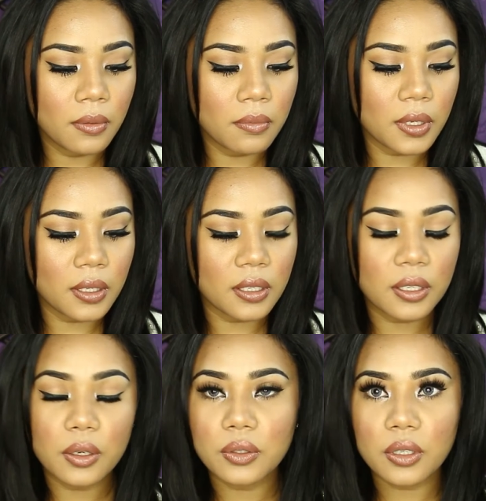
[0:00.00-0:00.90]
I mean,
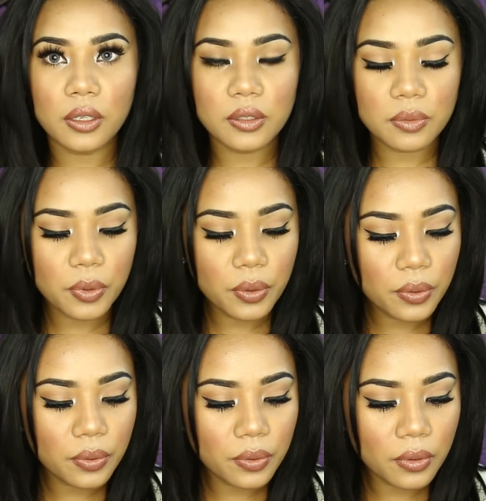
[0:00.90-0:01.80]
it goes on
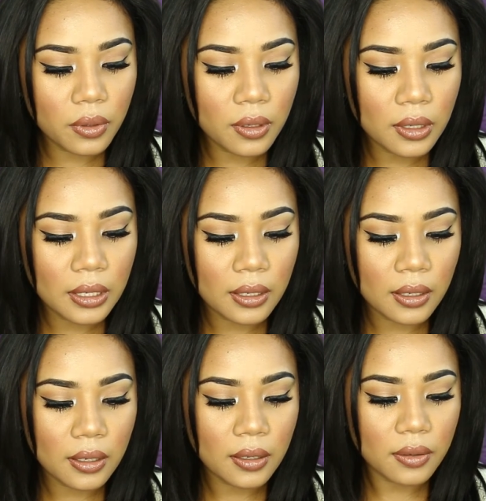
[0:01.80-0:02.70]
smooth.
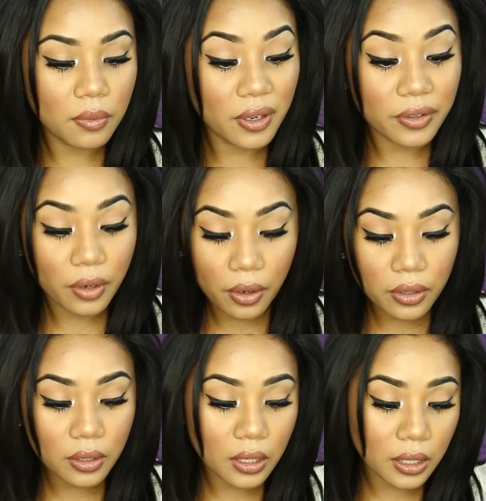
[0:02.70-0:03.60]
You want it dark,
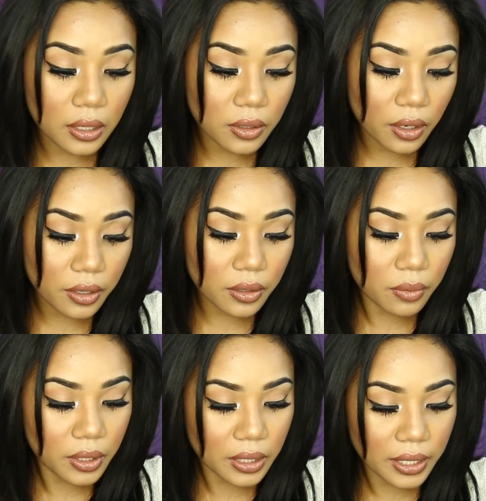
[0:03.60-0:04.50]
you can get dark. You
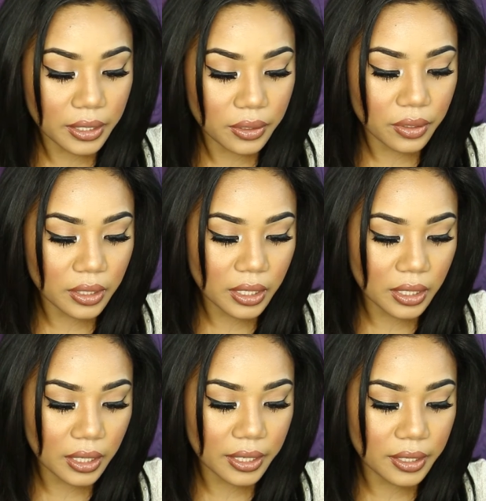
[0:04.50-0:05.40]
want it light, you can
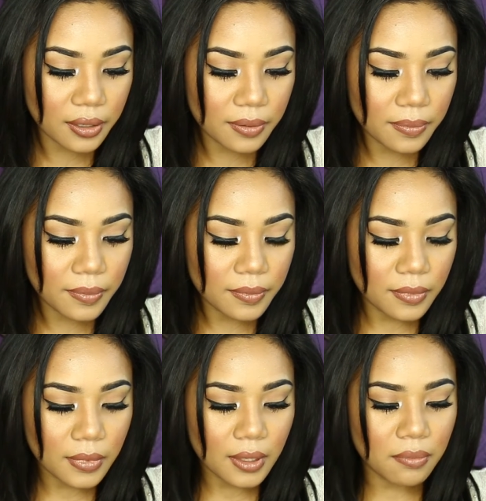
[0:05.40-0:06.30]
get light.
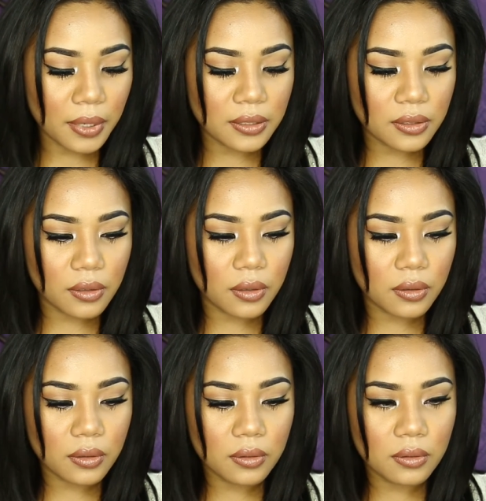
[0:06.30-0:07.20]

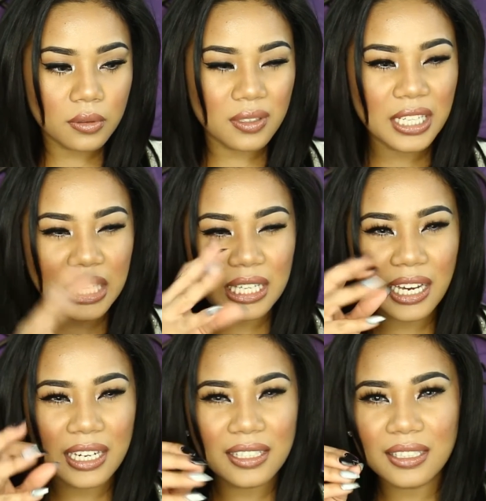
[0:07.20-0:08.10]
Pencil, you can
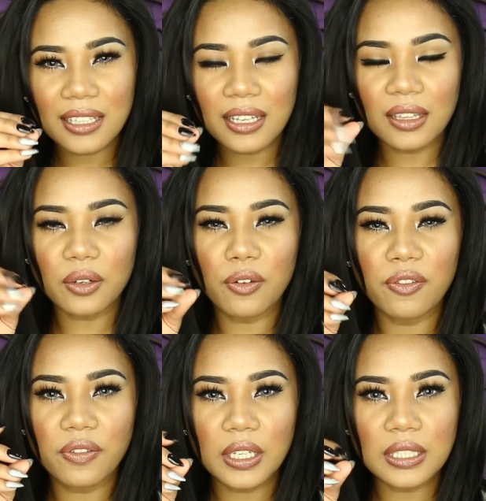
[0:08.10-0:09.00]
kind of see that little
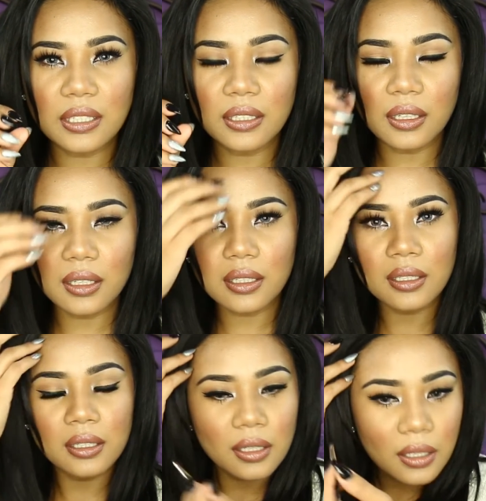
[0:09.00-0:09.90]
fuzzy look.
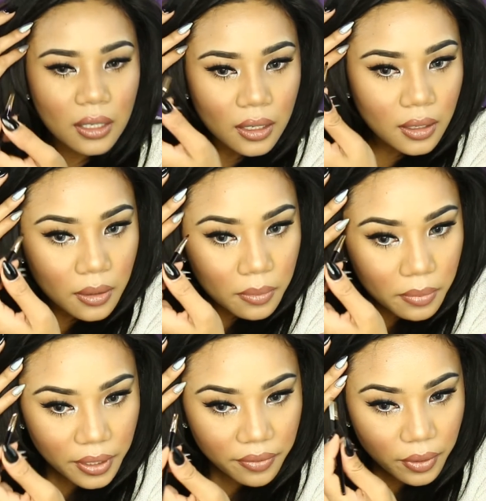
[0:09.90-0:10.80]

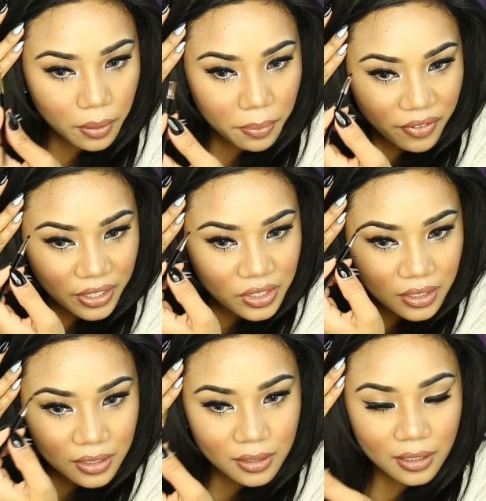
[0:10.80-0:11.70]
But if you're a
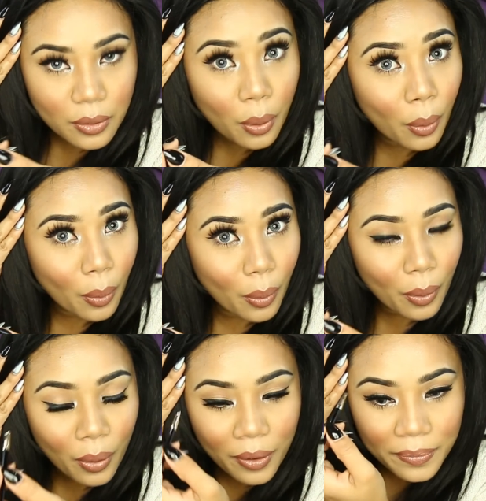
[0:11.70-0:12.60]
perfectionist, then
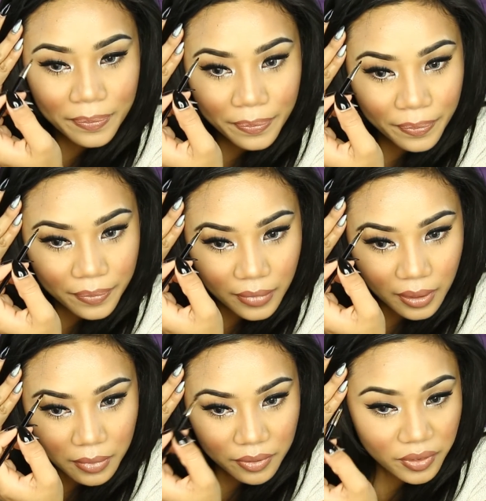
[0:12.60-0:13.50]
whew.
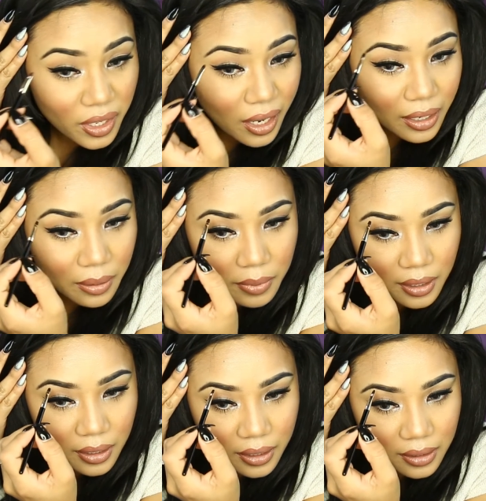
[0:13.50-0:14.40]
But if you're not, I
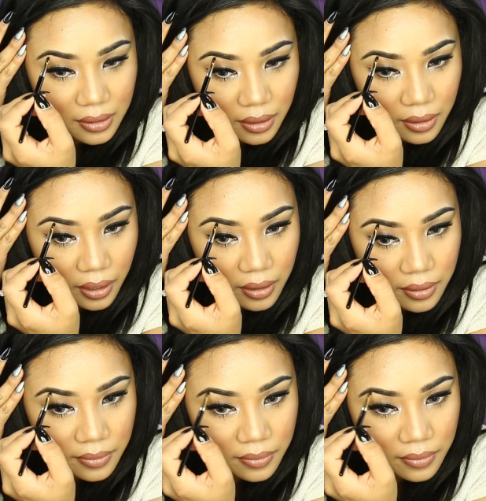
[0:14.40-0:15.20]
mean, like I said, hey,